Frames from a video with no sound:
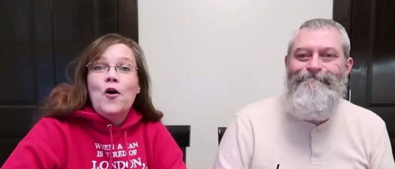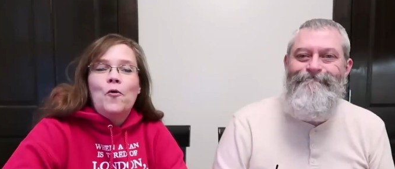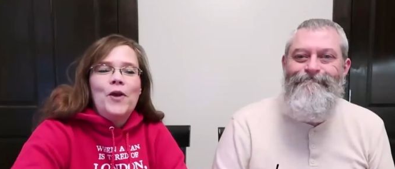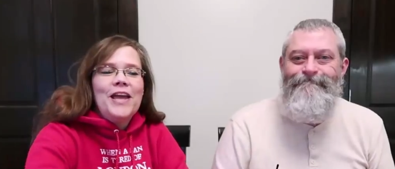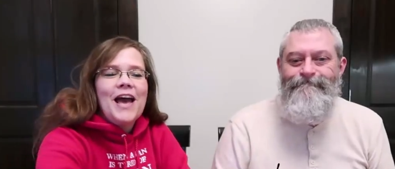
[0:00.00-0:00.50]

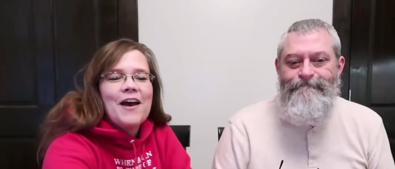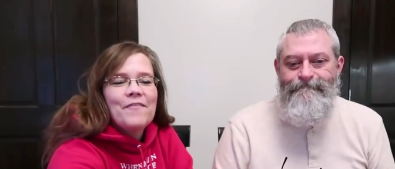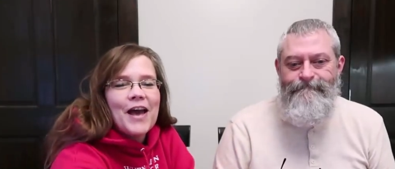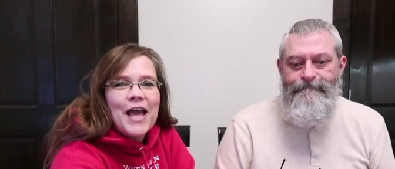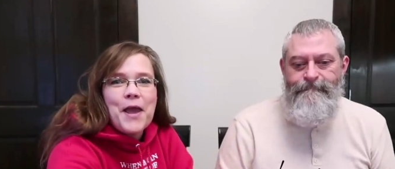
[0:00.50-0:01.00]
Speaker 1: We
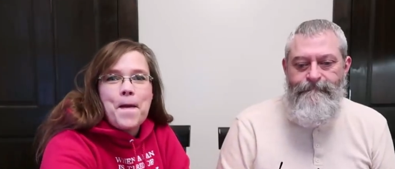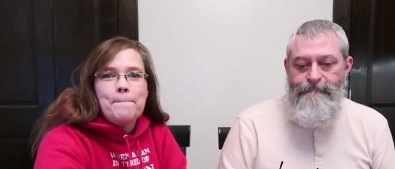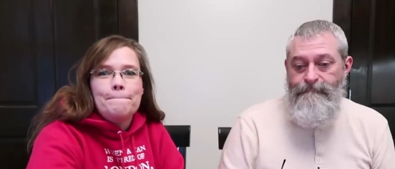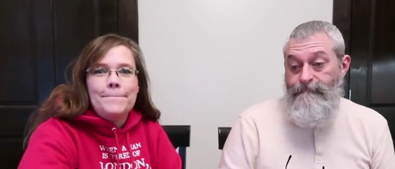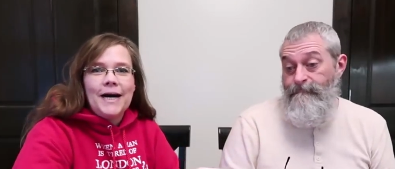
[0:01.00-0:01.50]
have
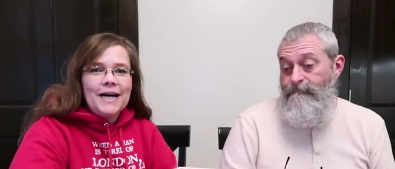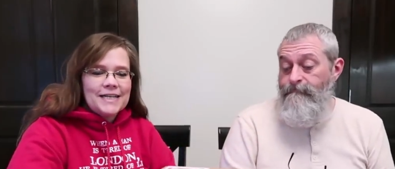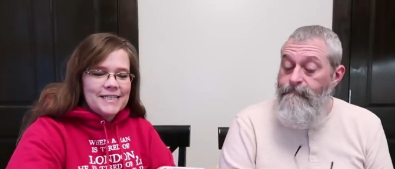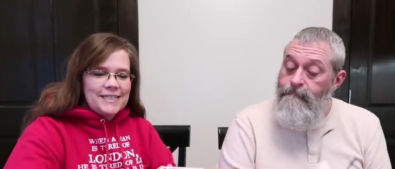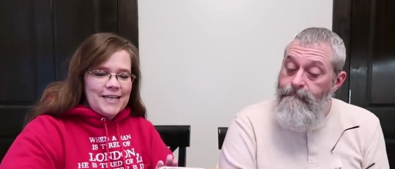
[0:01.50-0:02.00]
a
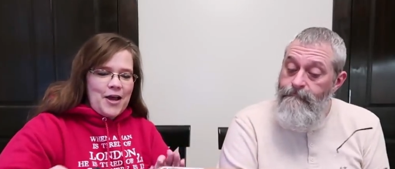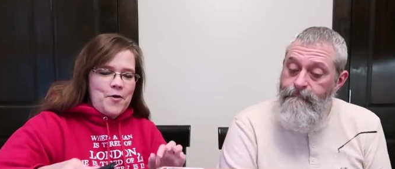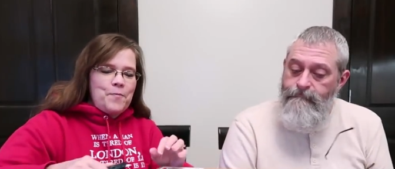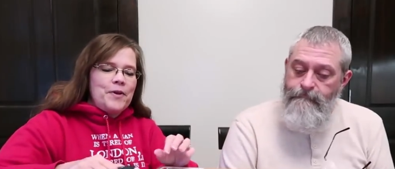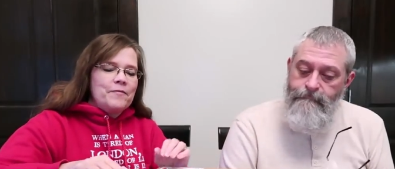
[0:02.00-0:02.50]
box to
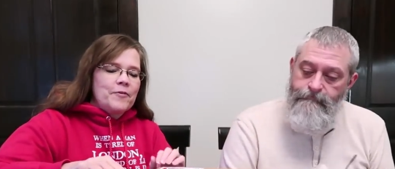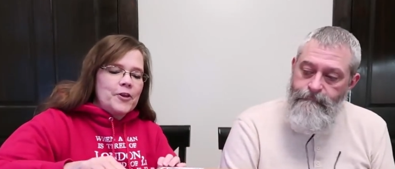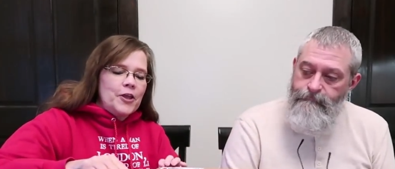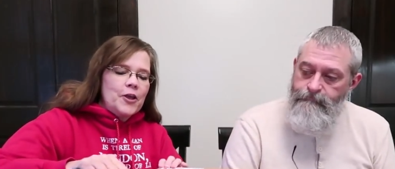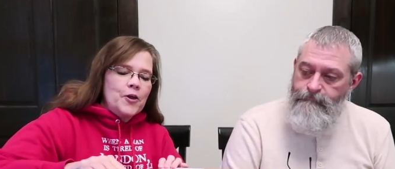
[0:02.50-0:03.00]
open for
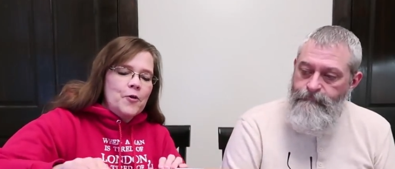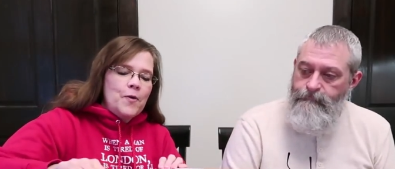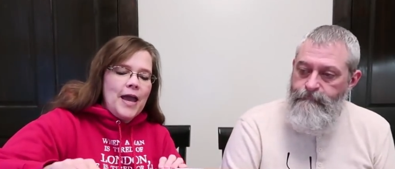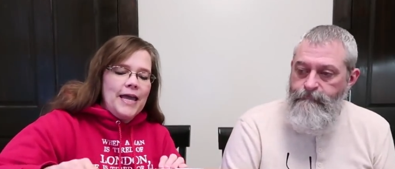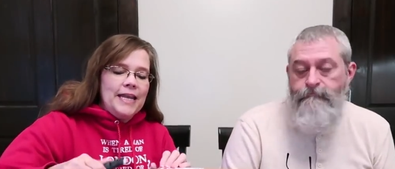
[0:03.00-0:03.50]
you,
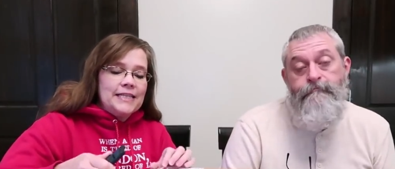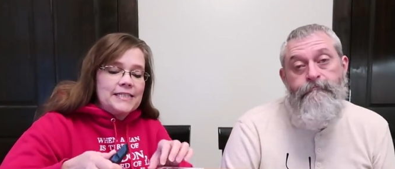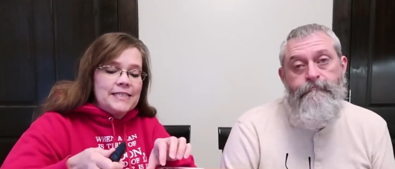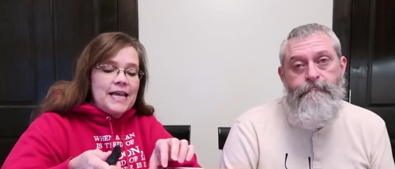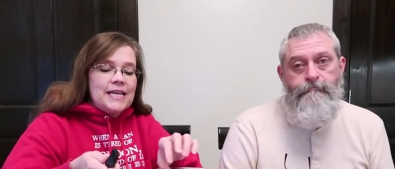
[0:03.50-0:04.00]
and
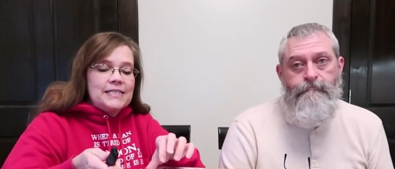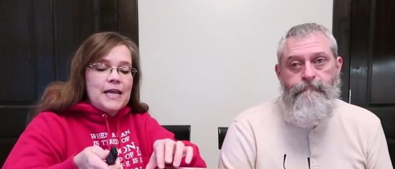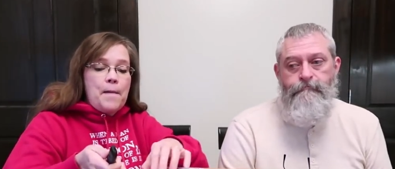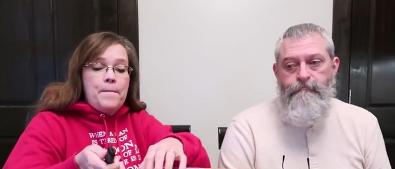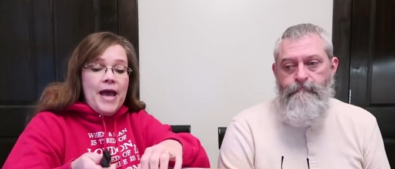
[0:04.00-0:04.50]
it says
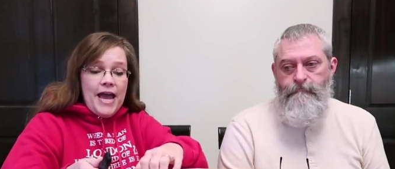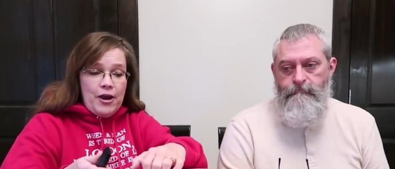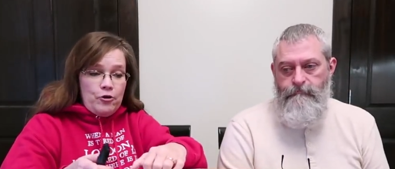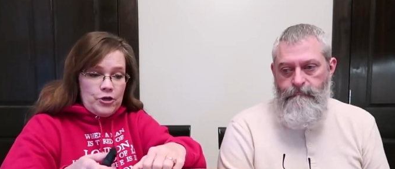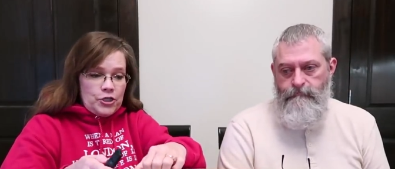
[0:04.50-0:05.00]

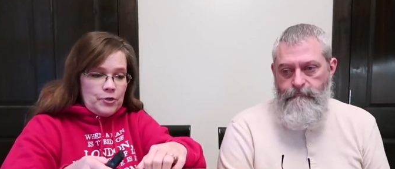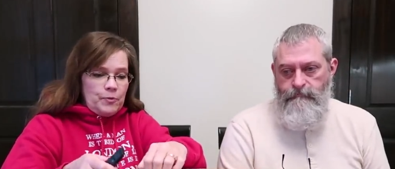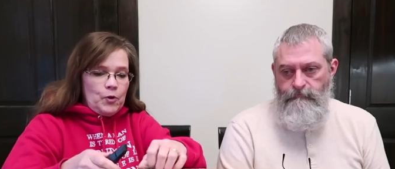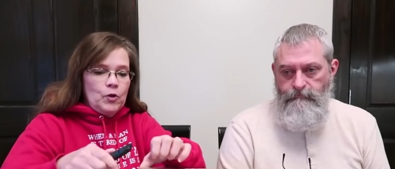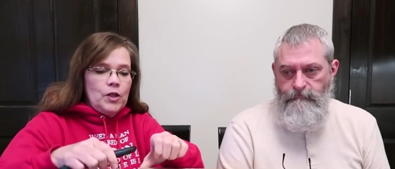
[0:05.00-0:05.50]

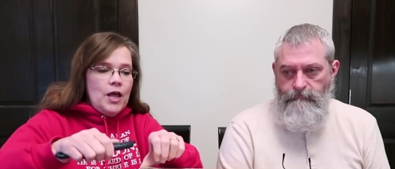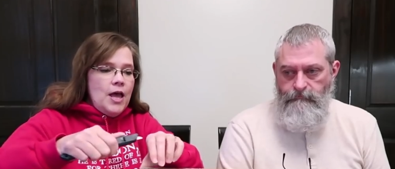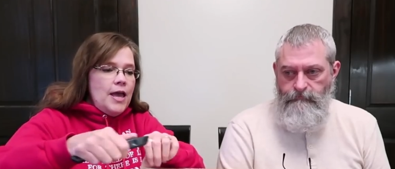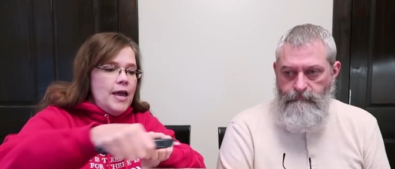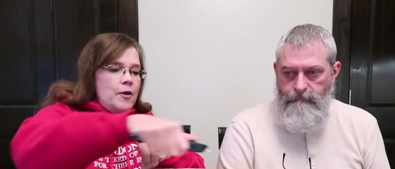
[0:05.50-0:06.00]
perishable.
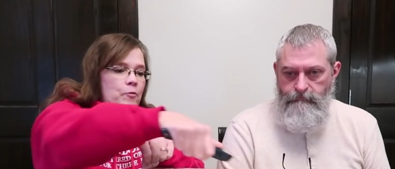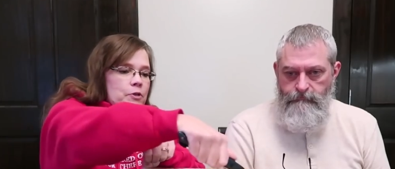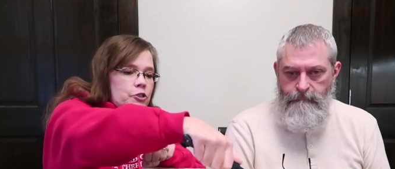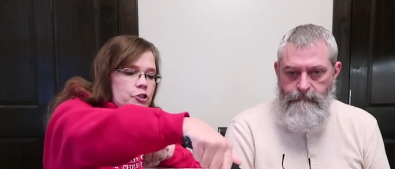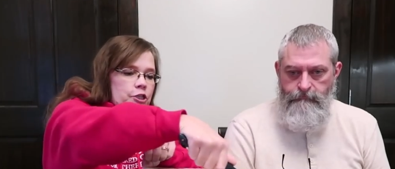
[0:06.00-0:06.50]
It
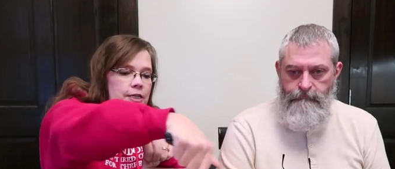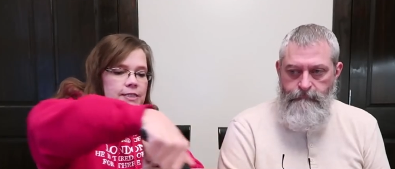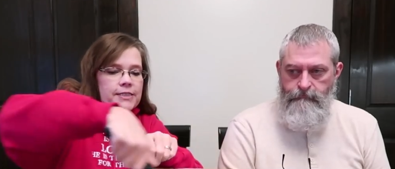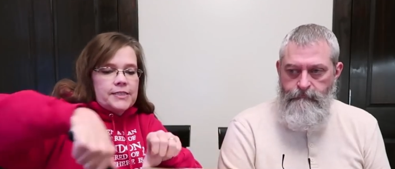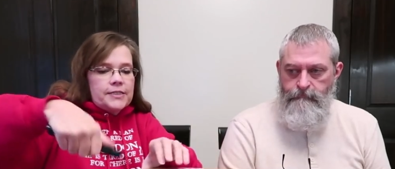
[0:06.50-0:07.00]
was
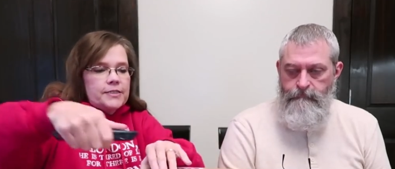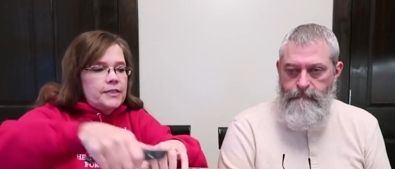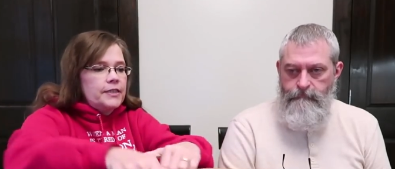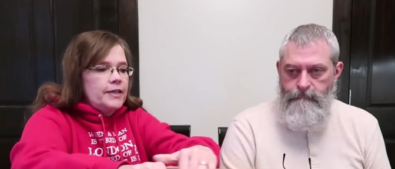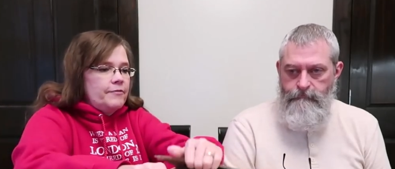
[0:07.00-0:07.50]
just
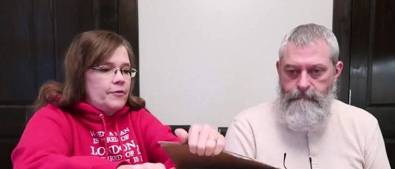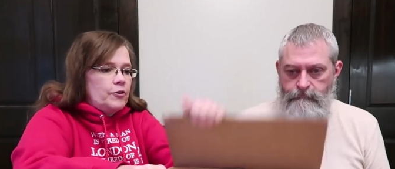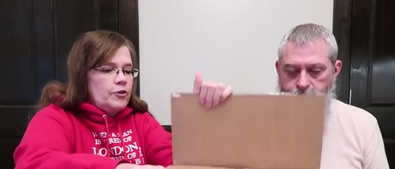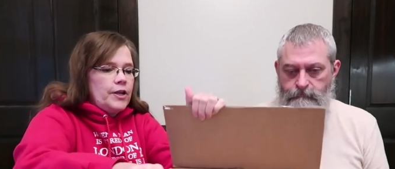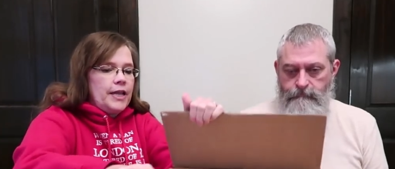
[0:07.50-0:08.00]

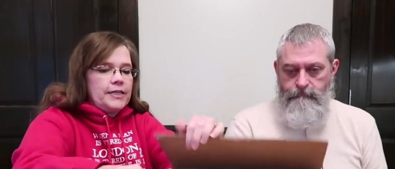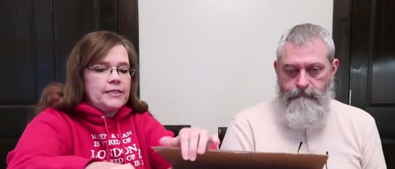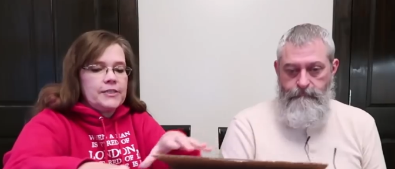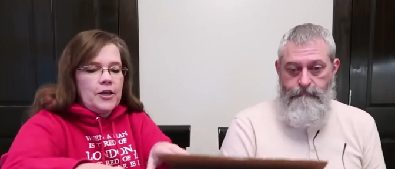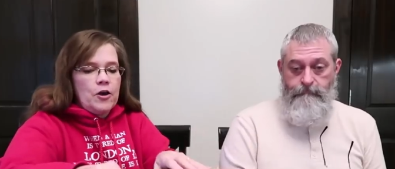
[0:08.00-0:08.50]
delivered, and
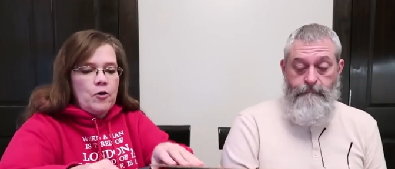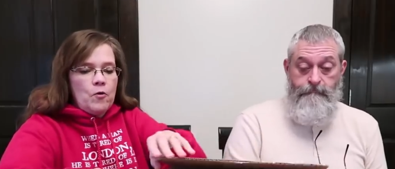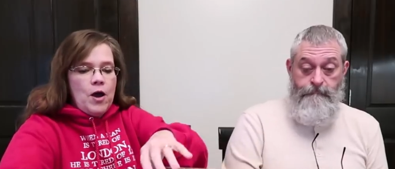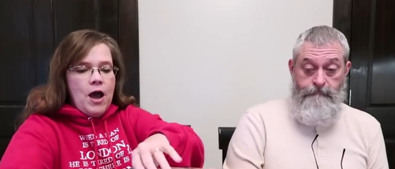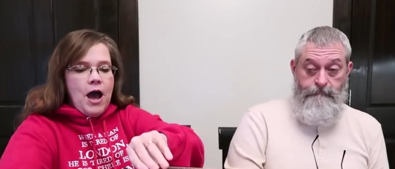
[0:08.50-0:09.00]

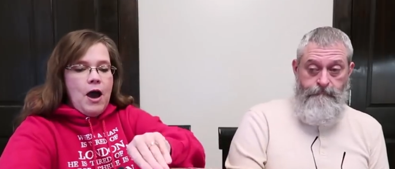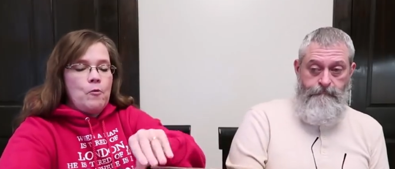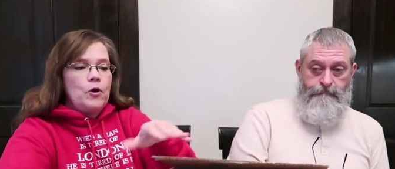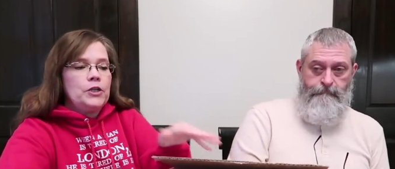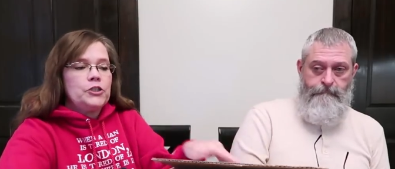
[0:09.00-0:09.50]
so
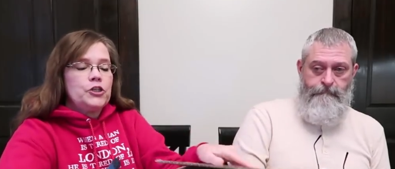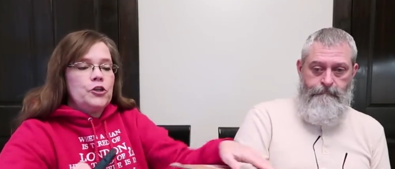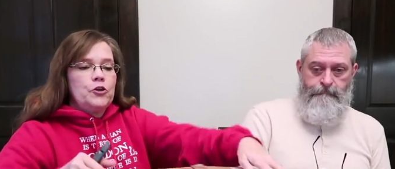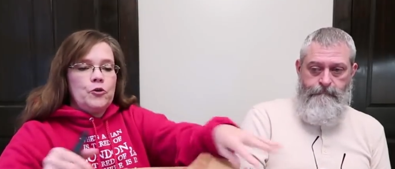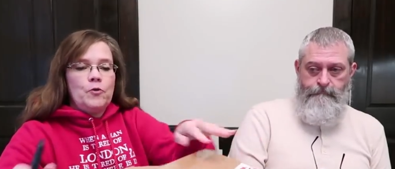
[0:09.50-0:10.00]
I want
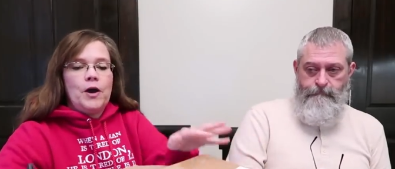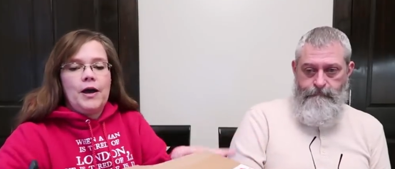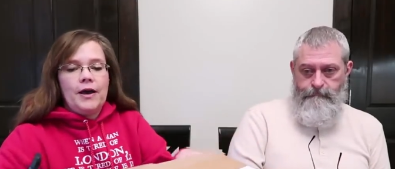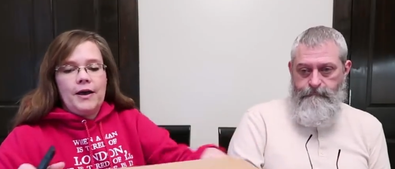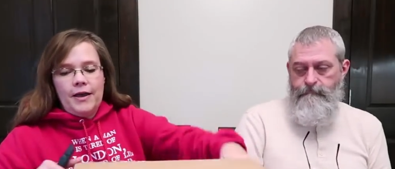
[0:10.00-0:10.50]
to
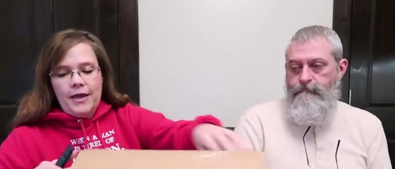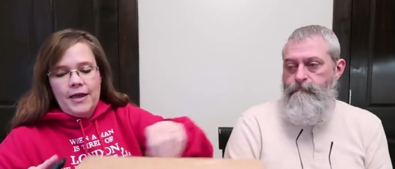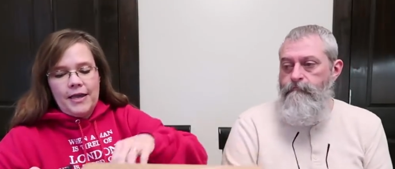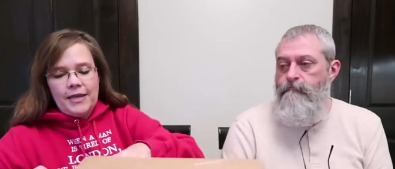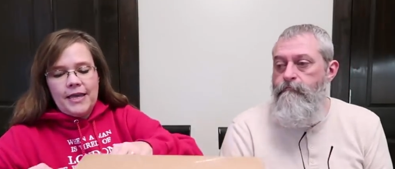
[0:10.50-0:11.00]

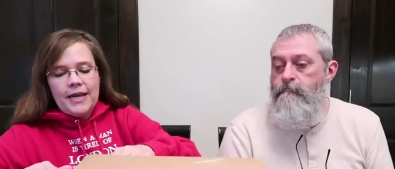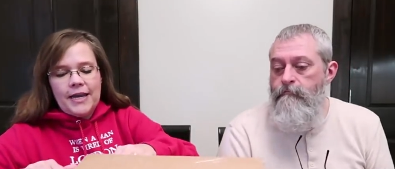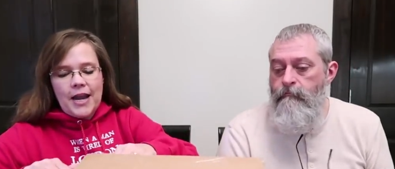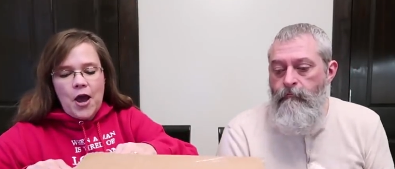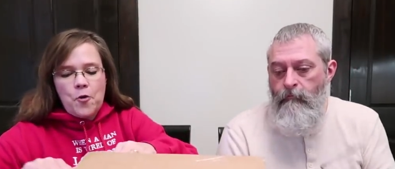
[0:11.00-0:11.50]
get
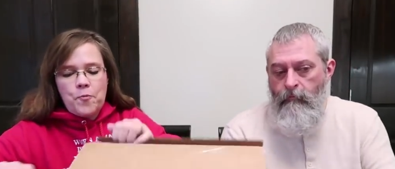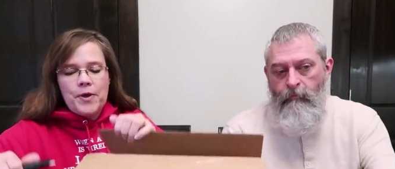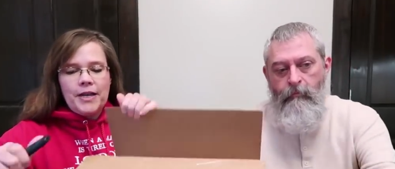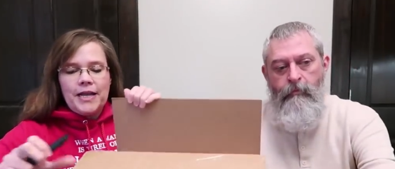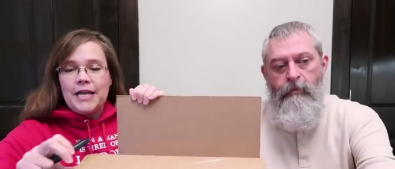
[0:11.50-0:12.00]
it
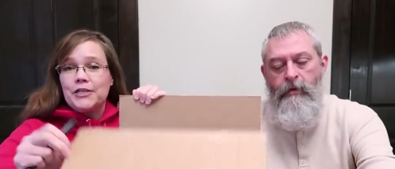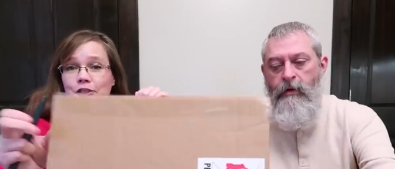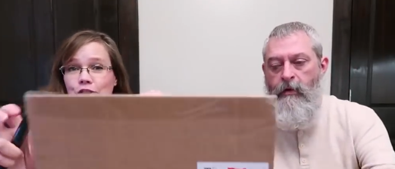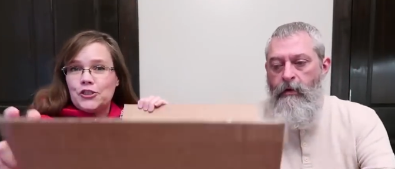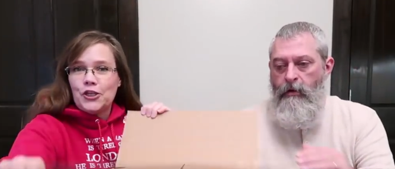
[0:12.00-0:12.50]
open as
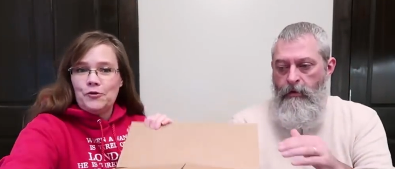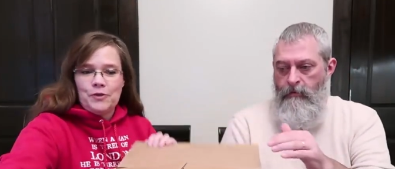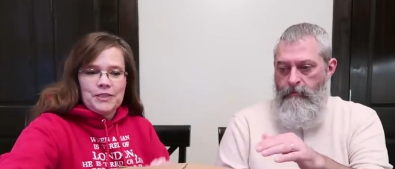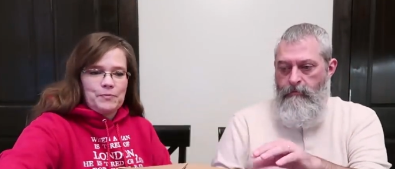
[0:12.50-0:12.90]
soon as